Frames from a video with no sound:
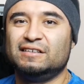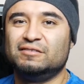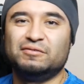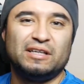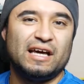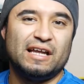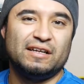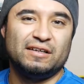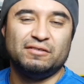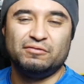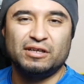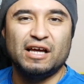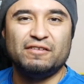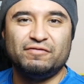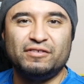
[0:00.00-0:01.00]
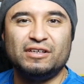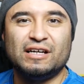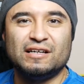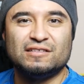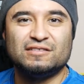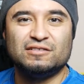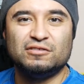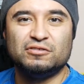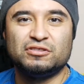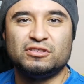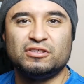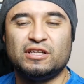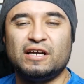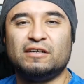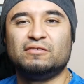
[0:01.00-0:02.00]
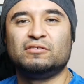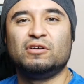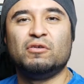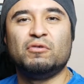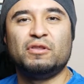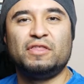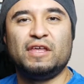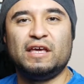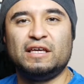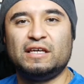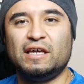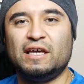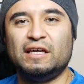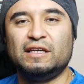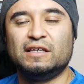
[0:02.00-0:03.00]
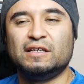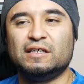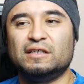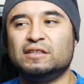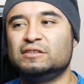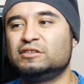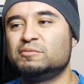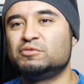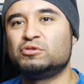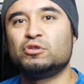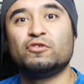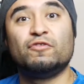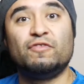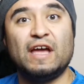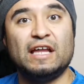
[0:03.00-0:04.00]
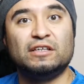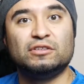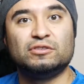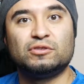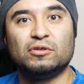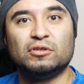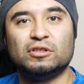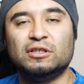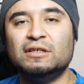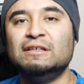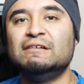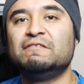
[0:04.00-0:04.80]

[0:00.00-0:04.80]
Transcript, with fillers: We gotta we gotta figure out a solution there. Go with a, a uh, some sort of fan controller.